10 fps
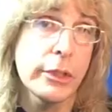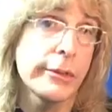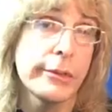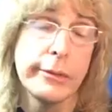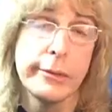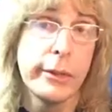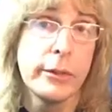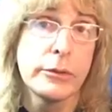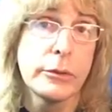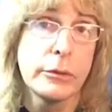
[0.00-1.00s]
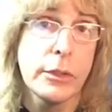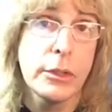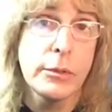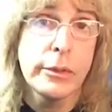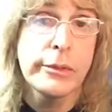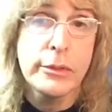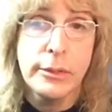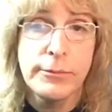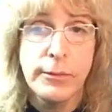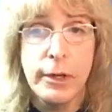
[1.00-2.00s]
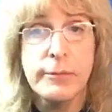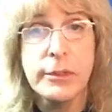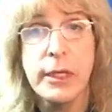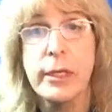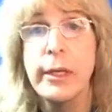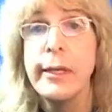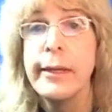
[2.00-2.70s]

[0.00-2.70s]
like in 2 Corinthians 10:5, take